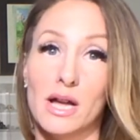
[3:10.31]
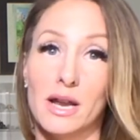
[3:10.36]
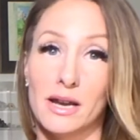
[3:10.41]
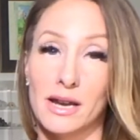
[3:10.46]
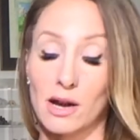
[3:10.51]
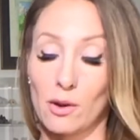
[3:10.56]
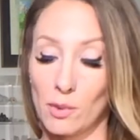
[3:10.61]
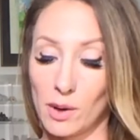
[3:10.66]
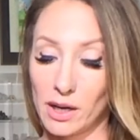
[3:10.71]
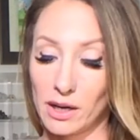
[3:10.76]

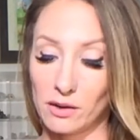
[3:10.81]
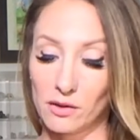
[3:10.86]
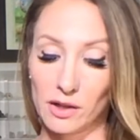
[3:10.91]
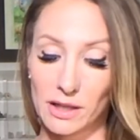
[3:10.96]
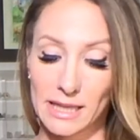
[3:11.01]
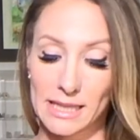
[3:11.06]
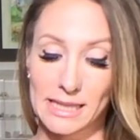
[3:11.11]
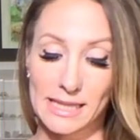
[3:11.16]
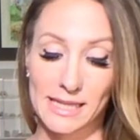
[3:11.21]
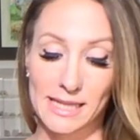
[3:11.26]
Now we're going to
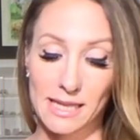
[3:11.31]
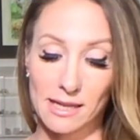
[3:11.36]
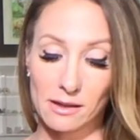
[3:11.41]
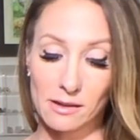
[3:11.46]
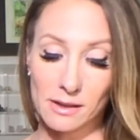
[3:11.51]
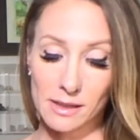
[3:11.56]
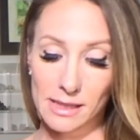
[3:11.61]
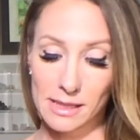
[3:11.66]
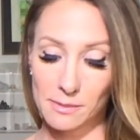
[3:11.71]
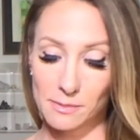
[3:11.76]
look at
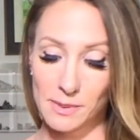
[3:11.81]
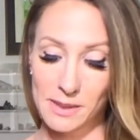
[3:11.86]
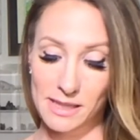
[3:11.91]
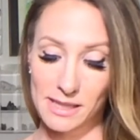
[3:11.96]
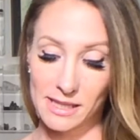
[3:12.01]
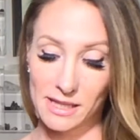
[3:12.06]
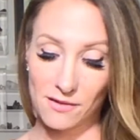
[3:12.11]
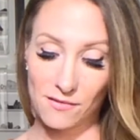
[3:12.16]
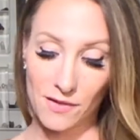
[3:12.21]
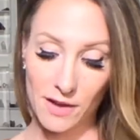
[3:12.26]
singles
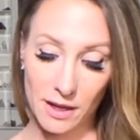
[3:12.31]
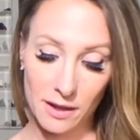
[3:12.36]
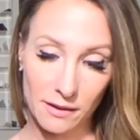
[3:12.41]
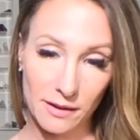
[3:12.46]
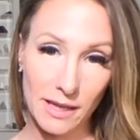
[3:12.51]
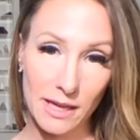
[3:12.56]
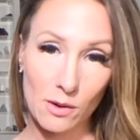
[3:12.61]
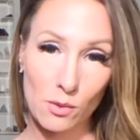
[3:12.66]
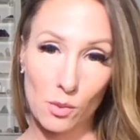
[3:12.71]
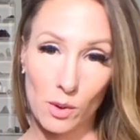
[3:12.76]

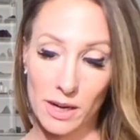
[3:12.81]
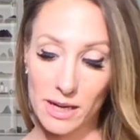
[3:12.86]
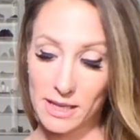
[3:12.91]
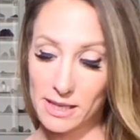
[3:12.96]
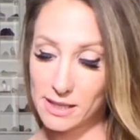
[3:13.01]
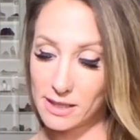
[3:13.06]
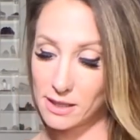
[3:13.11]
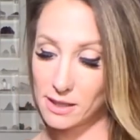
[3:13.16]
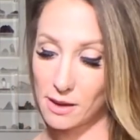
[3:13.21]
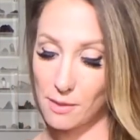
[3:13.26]
specifically. What
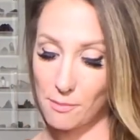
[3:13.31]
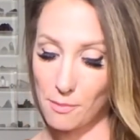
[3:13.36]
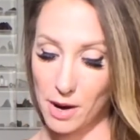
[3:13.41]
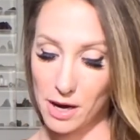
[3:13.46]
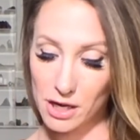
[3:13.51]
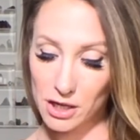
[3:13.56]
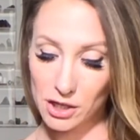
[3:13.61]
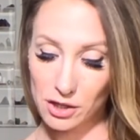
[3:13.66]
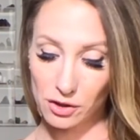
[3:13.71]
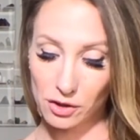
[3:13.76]
does
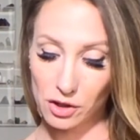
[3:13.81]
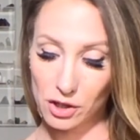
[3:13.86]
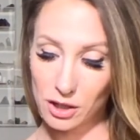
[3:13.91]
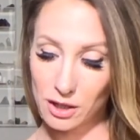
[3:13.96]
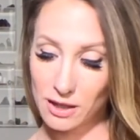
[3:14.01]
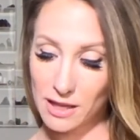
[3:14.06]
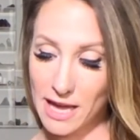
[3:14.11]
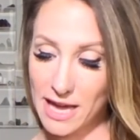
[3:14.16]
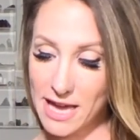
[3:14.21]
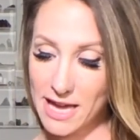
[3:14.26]
March look
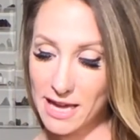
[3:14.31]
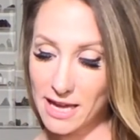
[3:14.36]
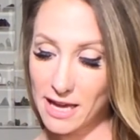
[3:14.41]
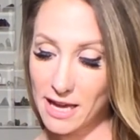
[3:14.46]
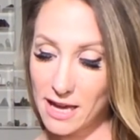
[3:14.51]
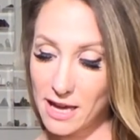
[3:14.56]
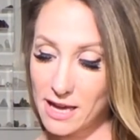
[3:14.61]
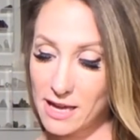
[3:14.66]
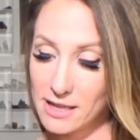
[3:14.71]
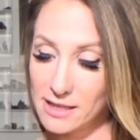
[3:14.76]
like?
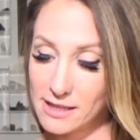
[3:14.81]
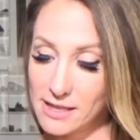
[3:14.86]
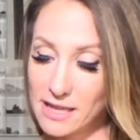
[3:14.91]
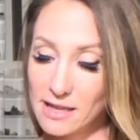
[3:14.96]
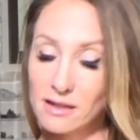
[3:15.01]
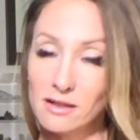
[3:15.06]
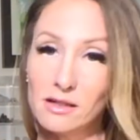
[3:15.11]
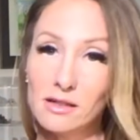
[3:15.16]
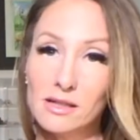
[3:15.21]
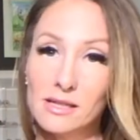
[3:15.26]

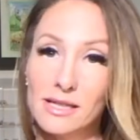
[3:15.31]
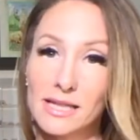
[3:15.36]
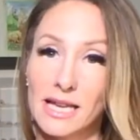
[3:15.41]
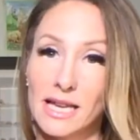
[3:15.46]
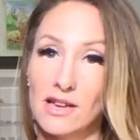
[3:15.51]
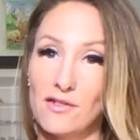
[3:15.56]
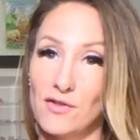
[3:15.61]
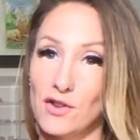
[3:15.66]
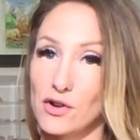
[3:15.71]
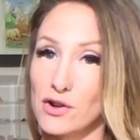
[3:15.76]
Singles,
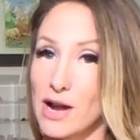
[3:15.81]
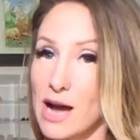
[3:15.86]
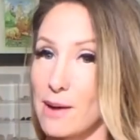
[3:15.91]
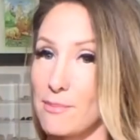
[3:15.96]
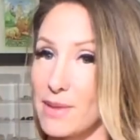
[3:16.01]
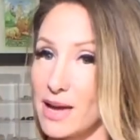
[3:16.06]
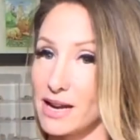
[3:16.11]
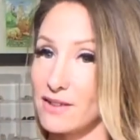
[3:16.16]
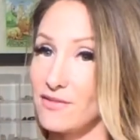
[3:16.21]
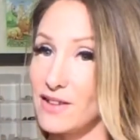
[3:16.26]
if you're not
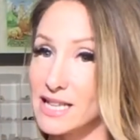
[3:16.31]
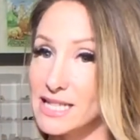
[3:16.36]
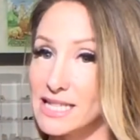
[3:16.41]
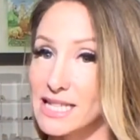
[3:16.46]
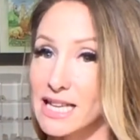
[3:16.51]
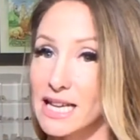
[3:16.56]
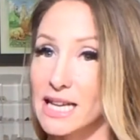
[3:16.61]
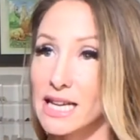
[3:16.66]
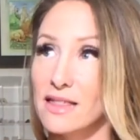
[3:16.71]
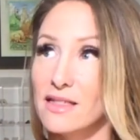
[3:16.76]

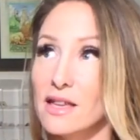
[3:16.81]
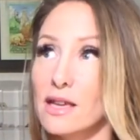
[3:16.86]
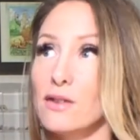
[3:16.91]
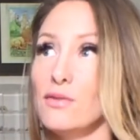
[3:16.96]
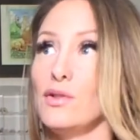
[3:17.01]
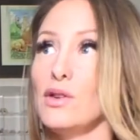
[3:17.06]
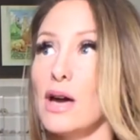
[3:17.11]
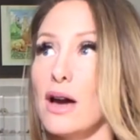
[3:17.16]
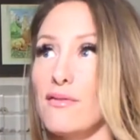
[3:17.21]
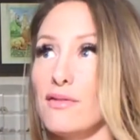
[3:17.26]
manifesting anything,
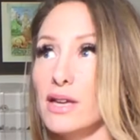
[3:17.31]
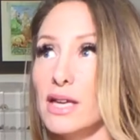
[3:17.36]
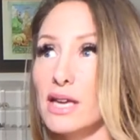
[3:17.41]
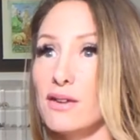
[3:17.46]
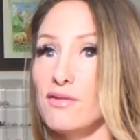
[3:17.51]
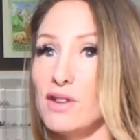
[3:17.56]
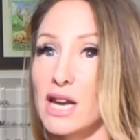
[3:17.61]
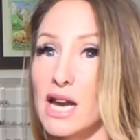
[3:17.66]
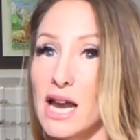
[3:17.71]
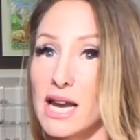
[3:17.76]
if you haven't
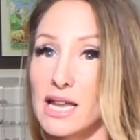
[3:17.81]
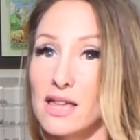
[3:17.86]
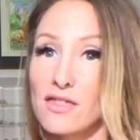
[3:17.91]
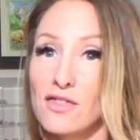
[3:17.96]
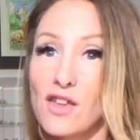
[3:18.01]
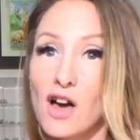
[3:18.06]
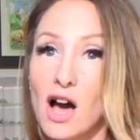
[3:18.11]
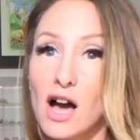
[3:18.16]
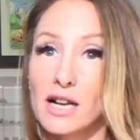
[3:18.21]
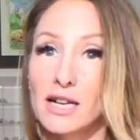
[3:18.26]
given any
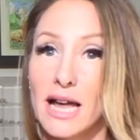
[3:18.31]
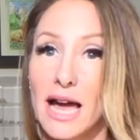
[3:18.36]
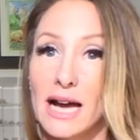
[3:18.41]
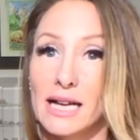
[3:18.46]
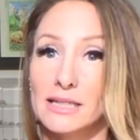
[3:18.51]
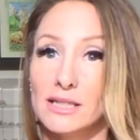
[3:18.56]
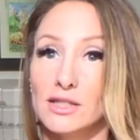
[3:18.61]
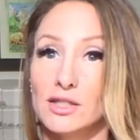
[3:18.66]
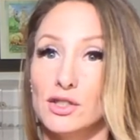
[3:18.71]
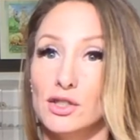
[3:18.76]
thought
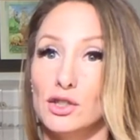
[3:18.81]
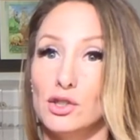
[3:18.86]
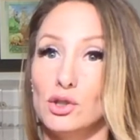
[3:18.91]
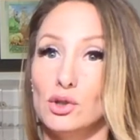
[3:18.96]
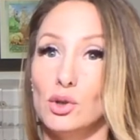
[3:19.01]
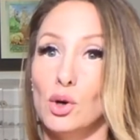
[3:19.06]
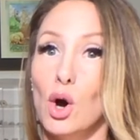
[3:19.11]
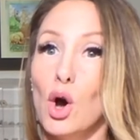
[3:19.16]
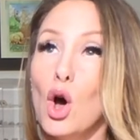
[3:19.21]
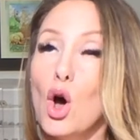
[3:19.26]
as
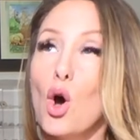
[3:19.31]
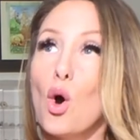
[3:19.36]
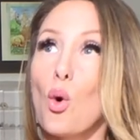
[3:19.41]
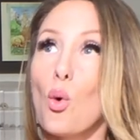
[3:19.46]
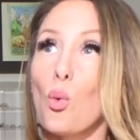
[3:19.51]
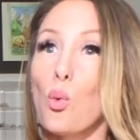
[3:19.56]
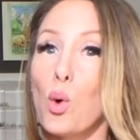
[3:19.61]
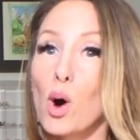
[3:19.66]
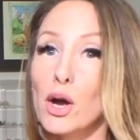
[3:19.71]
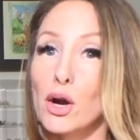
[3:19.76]
to
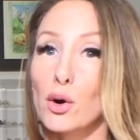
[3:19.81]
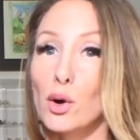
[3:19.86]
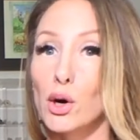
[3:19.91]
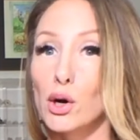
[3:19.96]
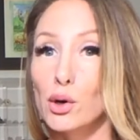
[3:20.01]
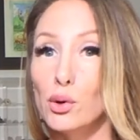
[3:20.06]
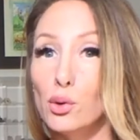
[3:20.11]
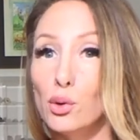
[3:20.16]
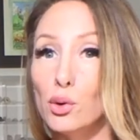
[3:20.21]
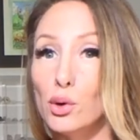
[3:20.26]
what or
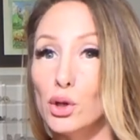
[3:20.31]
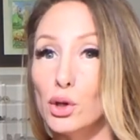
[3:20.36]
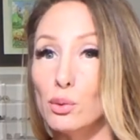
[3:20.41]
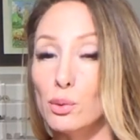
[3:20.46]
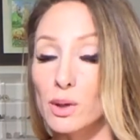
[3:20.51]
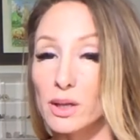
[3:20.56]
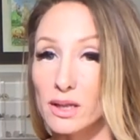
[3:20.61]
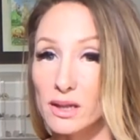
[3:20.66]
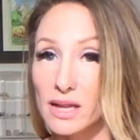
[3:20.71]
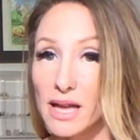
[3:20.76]
who you
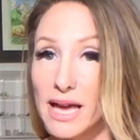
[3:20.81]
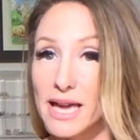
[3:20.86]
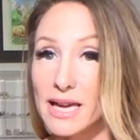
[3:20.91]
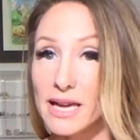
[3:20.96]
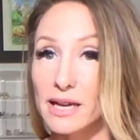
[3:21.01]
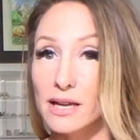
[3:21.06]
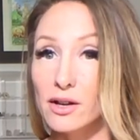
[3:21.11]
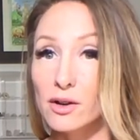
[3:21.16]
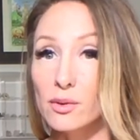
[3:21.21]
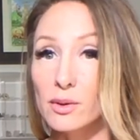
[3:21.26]
would like
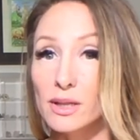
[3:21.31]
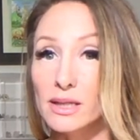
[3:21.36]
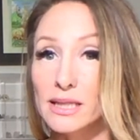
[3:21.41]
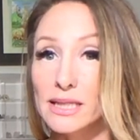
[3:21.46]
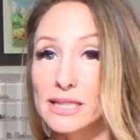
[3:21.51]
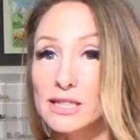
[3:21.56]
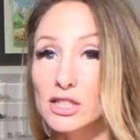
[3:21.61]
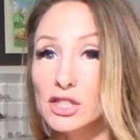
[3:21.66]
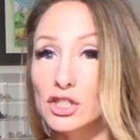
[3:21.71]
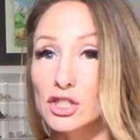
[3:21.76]
in a
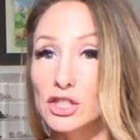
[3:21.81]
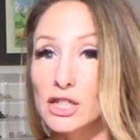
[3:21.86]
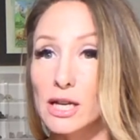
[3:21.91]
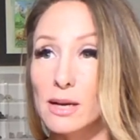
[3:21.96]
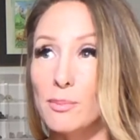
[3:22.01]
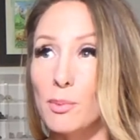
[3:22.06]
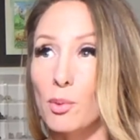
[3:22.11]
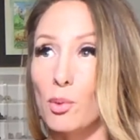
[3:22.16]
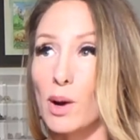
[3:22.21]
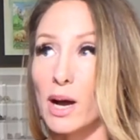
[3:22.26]

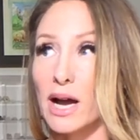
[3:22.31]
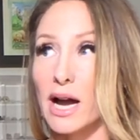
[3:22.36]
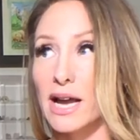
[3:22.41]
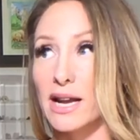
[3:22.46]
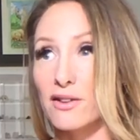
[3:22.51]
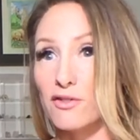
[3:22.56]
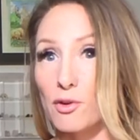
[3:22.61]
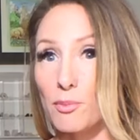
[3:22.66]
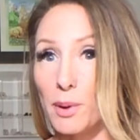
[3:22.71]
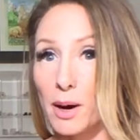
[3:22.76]
relationship, what
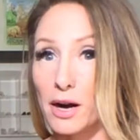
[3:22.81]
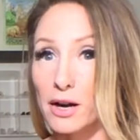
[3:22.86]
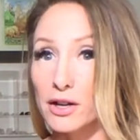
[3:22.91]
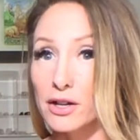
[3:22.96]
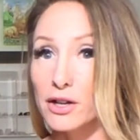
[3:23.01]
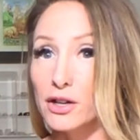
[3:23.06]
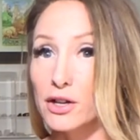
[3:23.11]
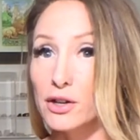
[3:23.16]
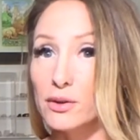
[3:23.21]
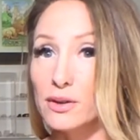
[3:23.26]
kind of a
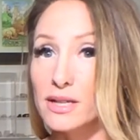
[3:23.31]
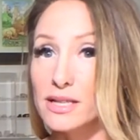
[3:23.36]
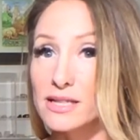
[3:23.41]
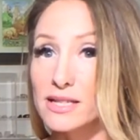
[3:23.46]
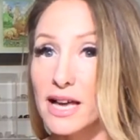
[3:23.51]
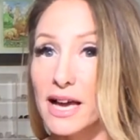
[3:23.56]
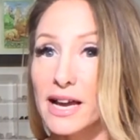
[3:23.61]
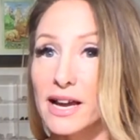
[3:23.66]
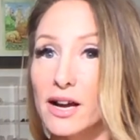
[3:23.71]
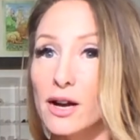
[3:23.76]
partner you
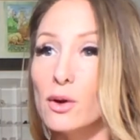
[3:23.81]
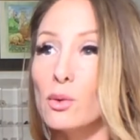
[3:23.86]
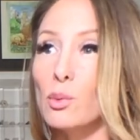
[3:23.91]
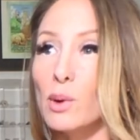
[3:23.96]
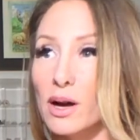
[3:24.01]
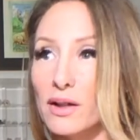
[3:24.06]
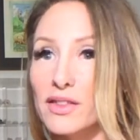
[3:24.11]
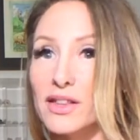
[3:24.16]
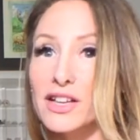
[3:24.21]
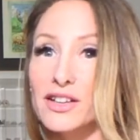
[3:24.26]
desire,
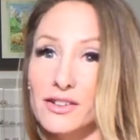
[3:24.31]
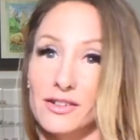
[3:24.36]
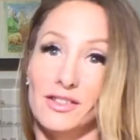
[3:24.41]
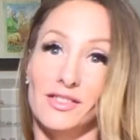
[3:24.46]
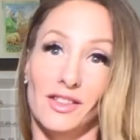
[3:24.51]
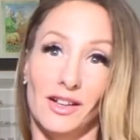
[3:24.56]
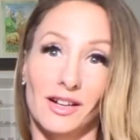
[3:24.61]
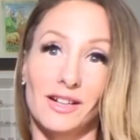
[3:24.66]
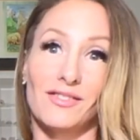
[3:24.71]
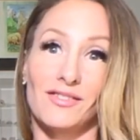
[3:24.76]
well, then
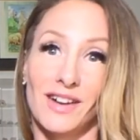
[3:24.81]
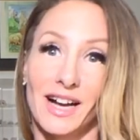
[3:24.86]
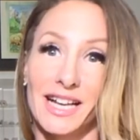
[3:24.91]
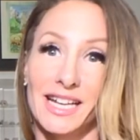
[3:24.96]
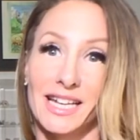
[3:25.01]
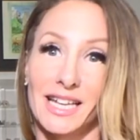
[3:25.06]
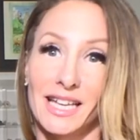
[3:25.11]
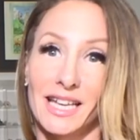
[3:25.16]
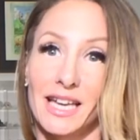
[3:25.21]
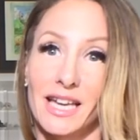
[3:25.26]
good luck
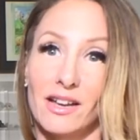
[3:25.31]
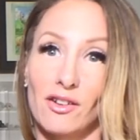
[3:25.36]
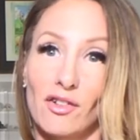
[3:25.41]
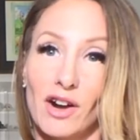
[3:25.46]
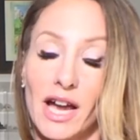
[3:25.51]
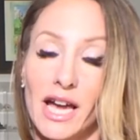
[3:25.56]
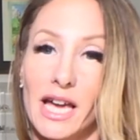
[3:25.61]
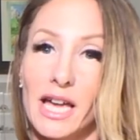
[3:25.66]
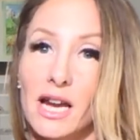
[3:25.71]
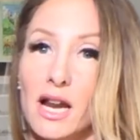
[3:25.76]
finding it,
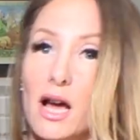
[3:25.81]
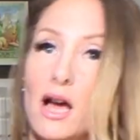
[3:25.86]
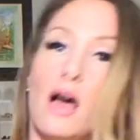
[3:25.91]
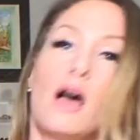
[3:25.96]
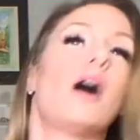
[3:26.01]
right?